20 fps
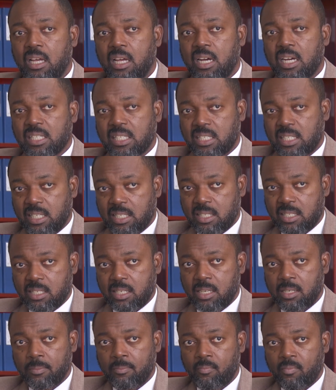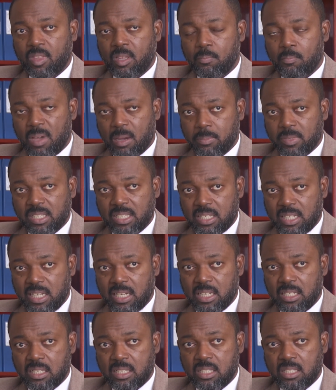assisting member
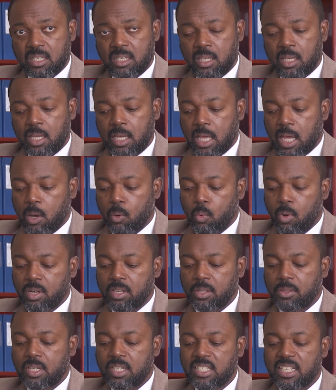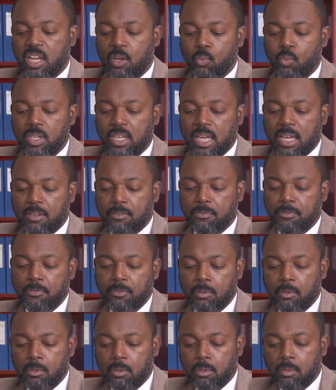states. And one of the things that we have
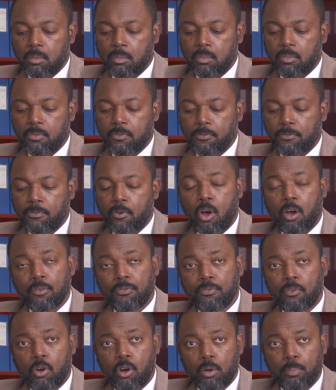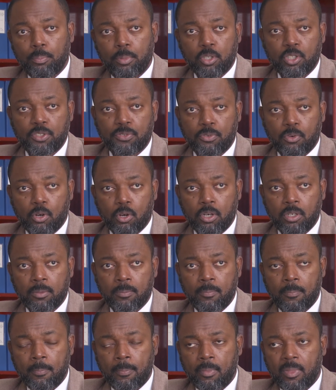fought for, pushed for,
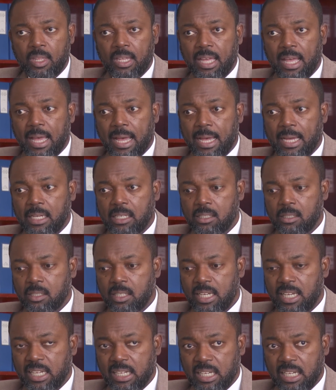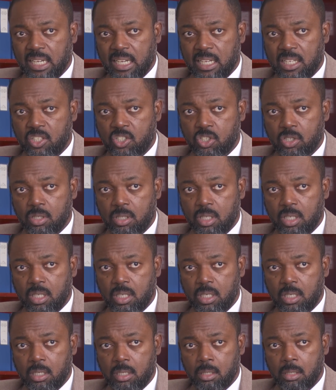and engaged
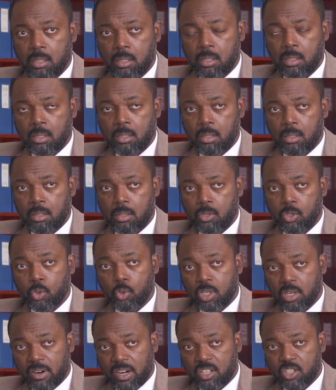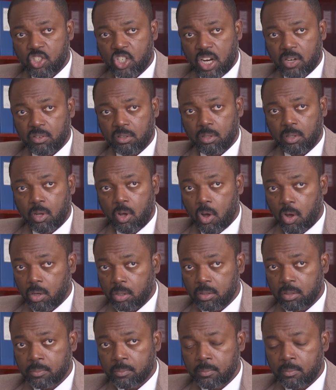the new Director General
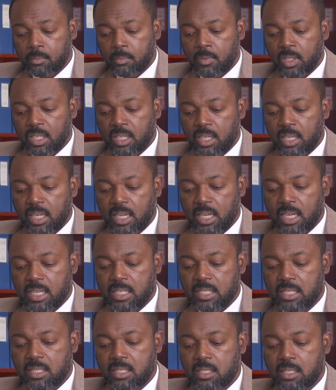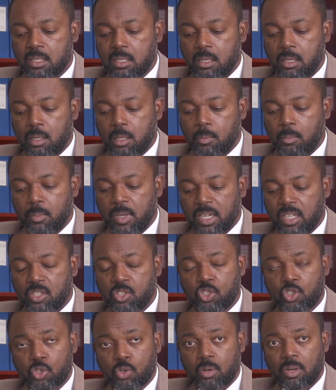on is making
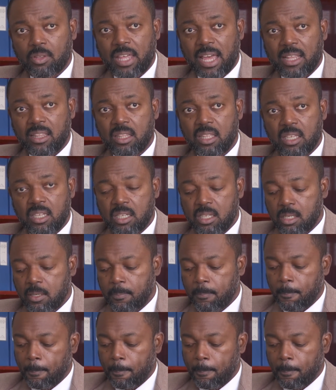sure that the